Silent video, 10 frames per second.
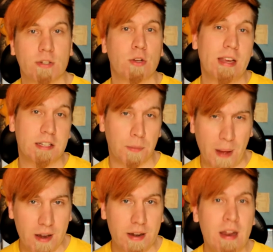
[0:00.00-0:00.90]
So he hits a
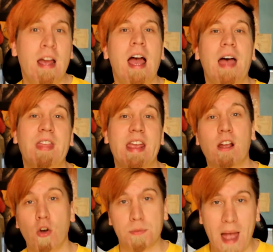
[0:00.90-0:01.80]
button, and then he
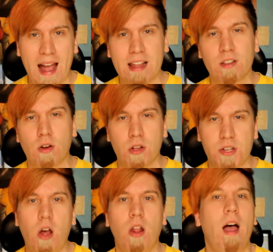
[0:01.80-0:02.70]
goes back, and the
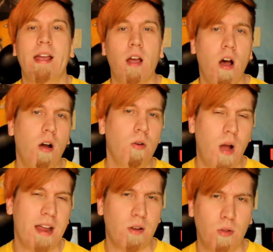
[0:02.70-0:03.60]
girl's all like, oh,
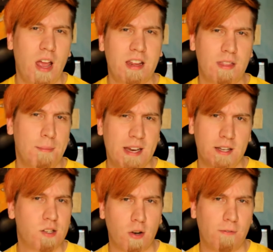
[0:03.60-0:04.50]
I don't like the
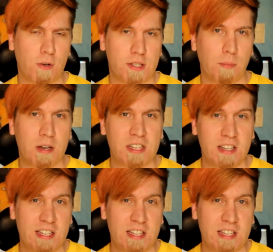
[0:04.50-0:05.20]
minister for some reason.